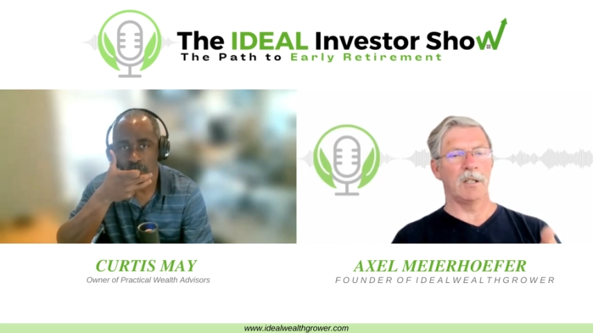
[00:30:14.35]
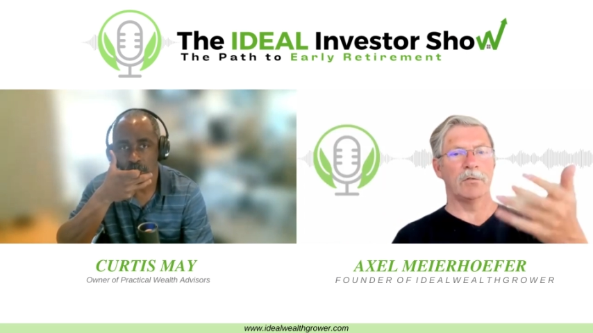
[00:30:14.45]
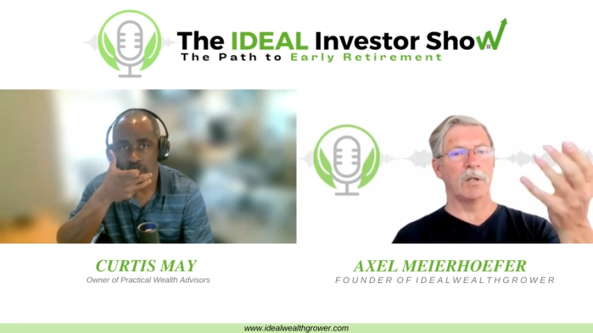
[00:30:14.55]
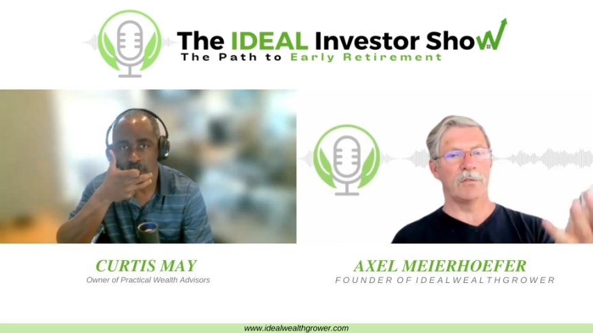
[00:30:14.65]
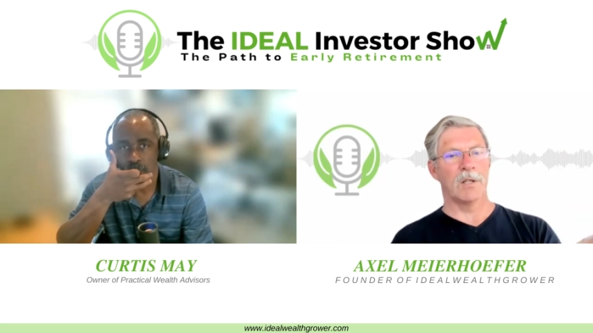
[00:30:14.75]

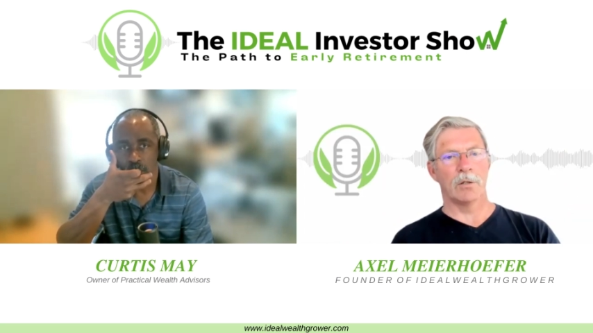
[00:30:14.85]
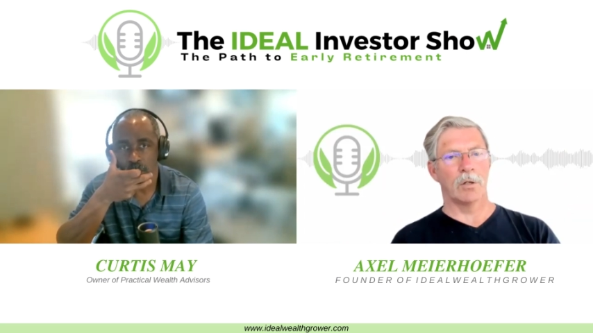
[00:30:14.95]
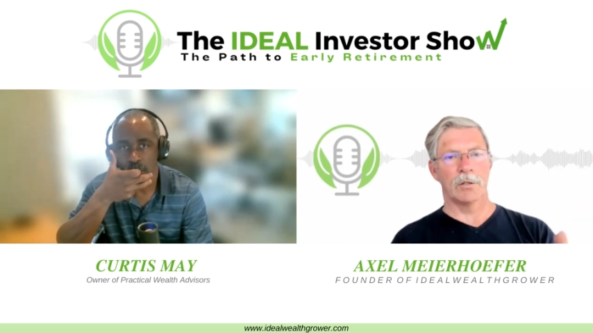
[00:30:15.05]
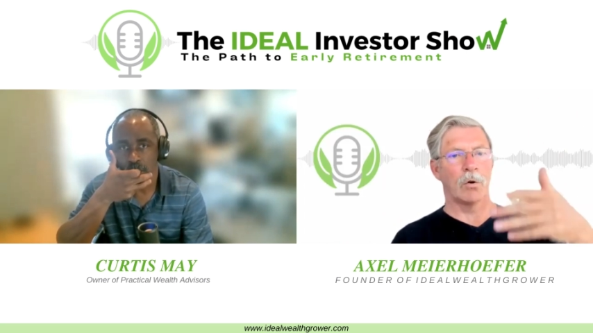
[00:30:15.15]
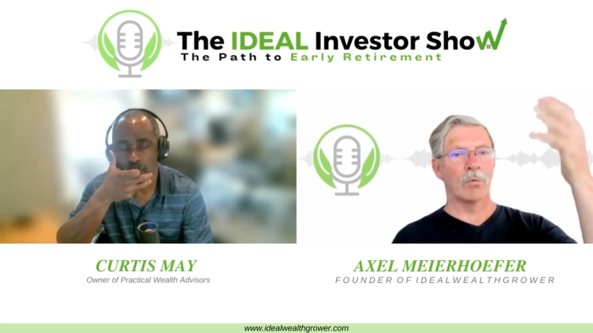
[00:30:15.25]
Speaker 1: even if they're
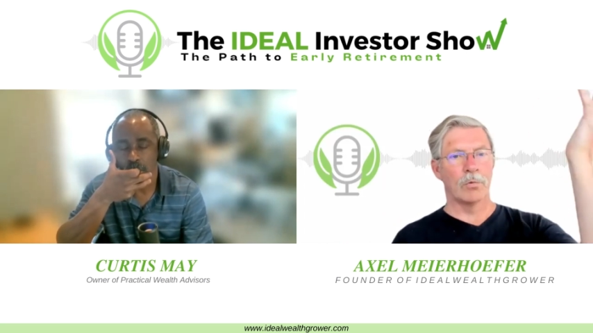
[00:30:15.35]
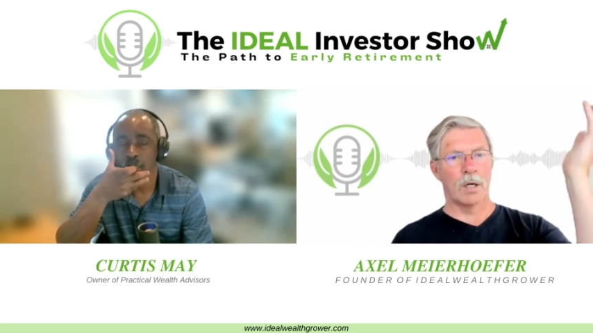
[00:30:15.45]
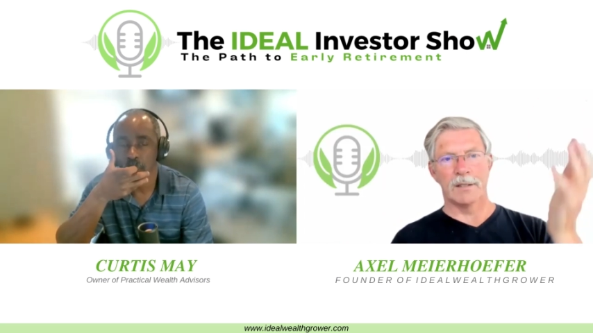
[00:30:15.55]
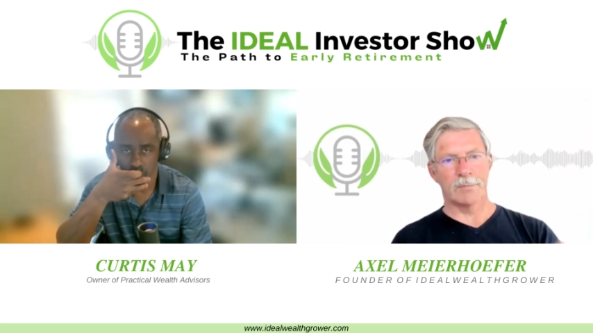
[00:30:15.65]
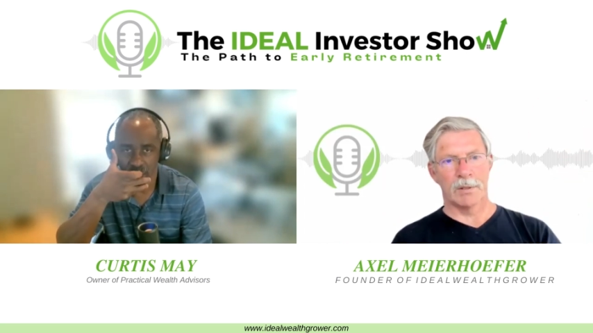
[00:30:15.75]
not home
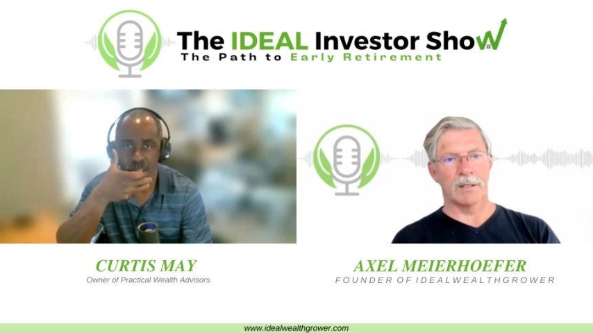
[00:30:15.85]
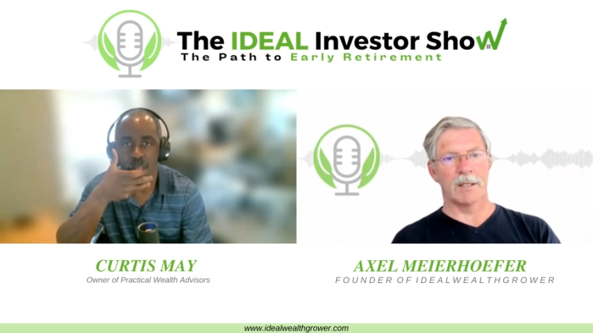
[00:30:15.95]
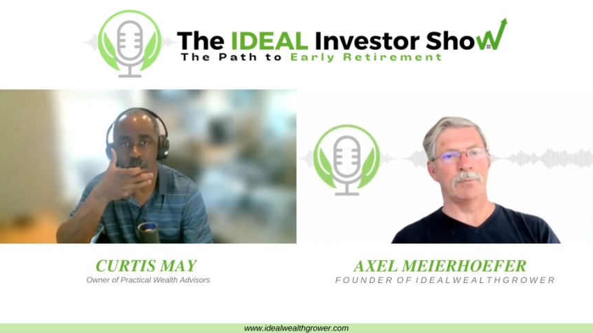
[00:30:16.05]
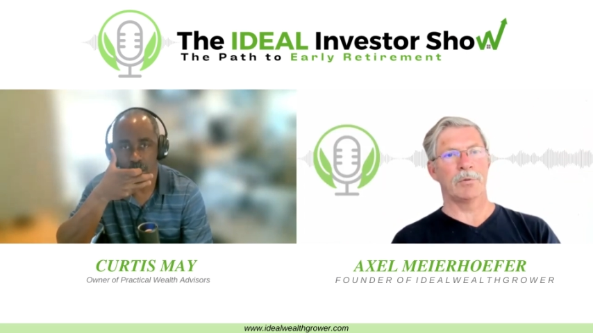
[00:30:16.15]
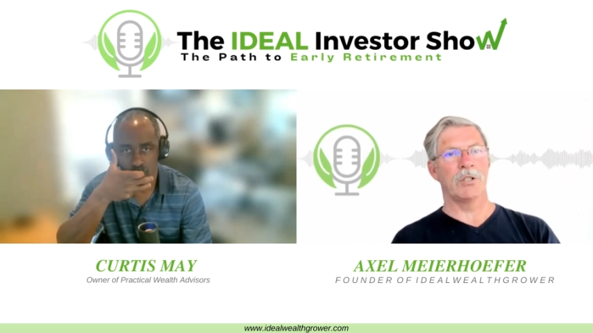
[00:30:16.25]
runs, right. but
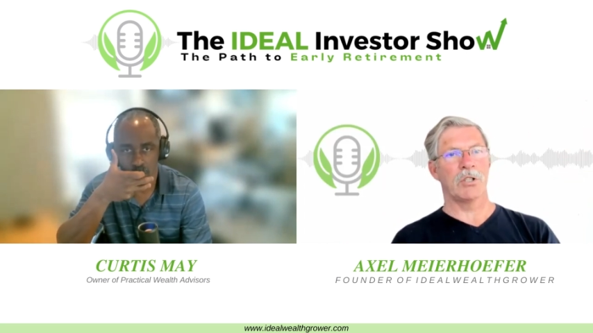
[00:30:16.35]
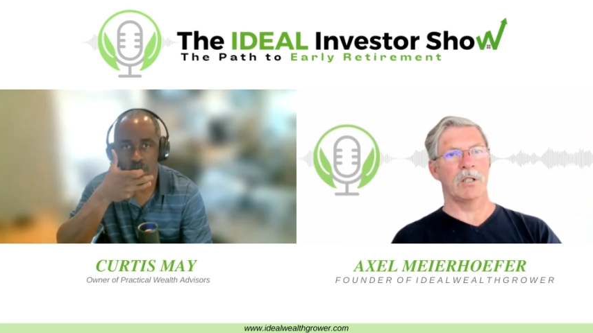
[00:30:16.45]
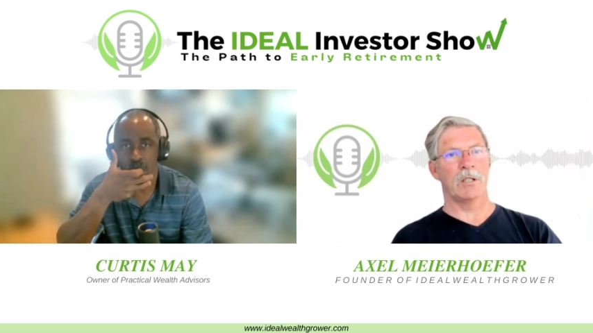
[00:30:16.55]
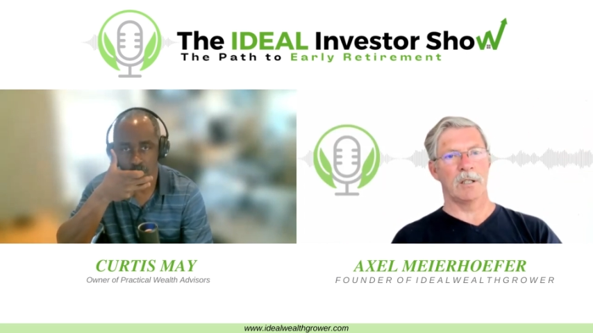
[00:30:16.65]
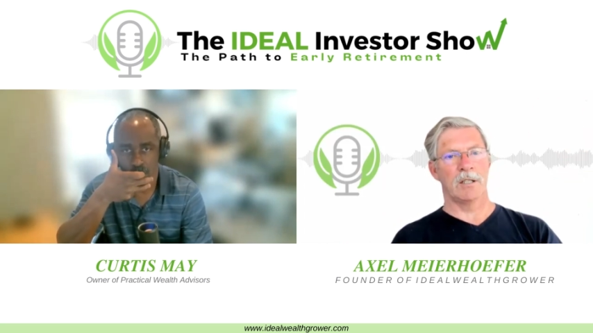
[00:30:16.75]
they
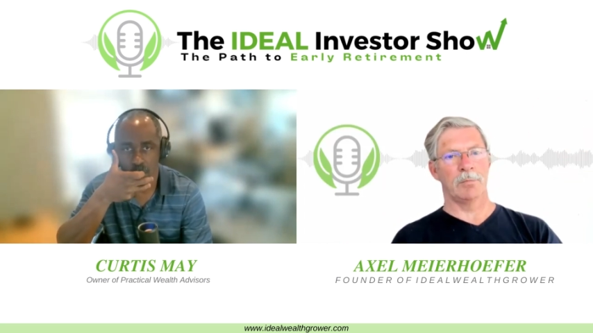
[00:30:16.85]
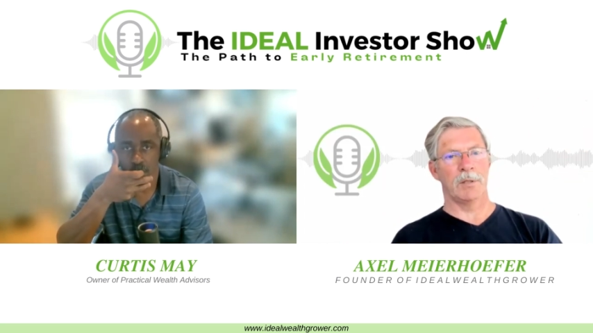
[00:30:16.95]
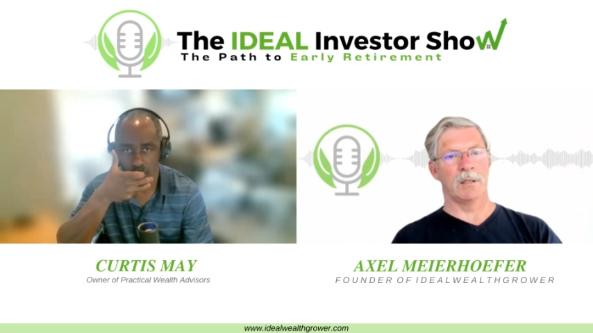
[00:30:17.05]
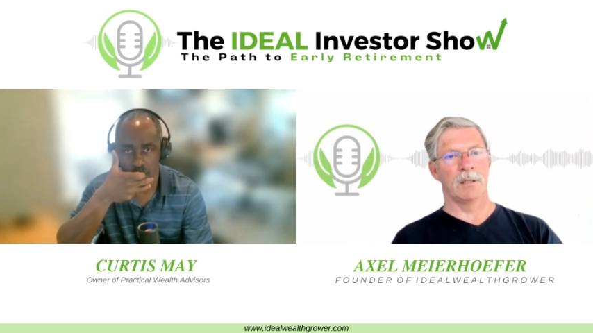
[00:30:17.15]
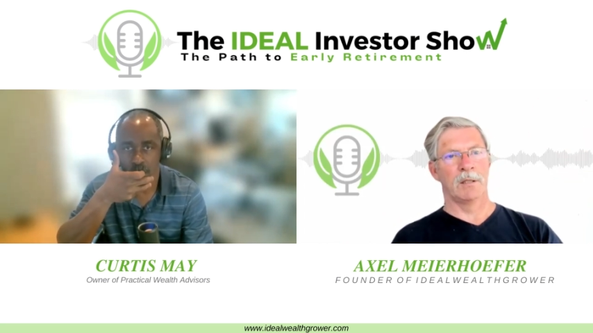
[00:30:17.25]
appreciate a little bit.